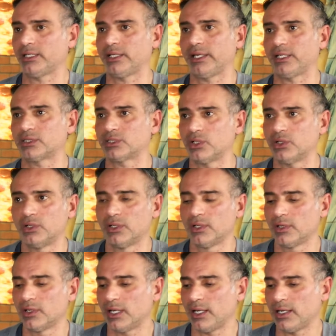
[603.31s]
day. So,
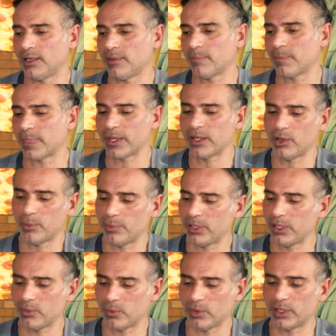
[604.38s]

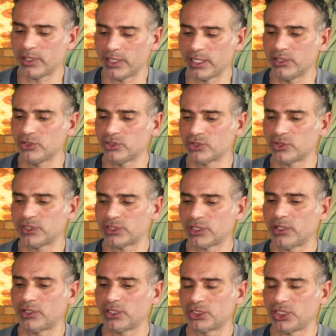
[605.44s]
the industry's
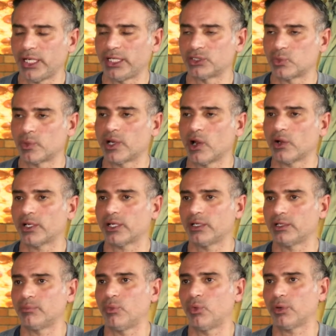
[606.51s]
starting to change. We are
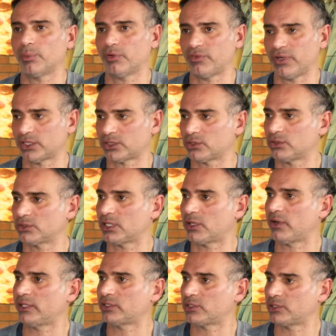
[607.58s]
getting more professionals that are
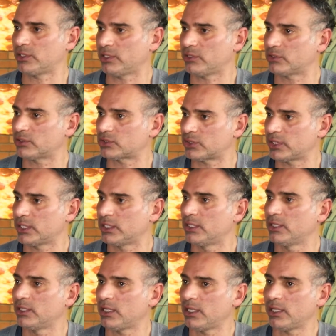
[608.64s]
entering the industry.
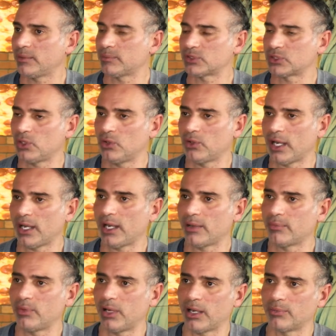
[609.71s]
So
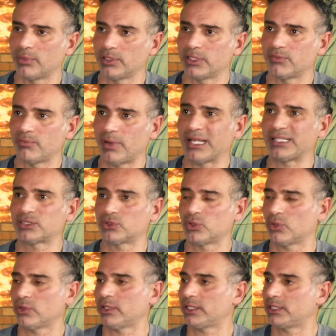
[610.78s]
I believe my
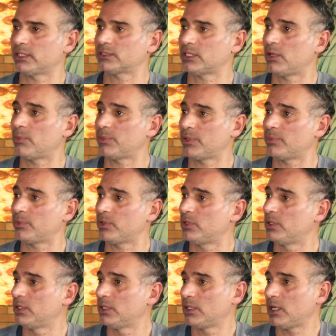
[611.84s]
story does help people,
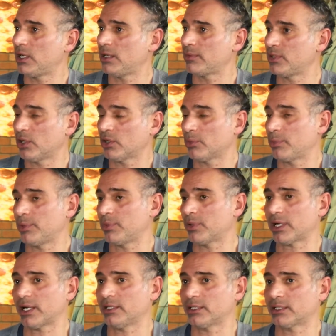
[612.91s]
younger people
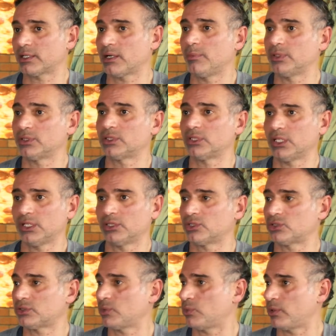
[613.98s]
kind of come into the
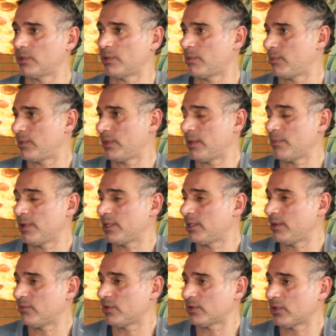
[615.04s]
industry where they may
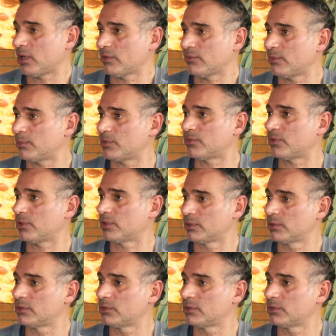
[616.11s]
never thought of it before.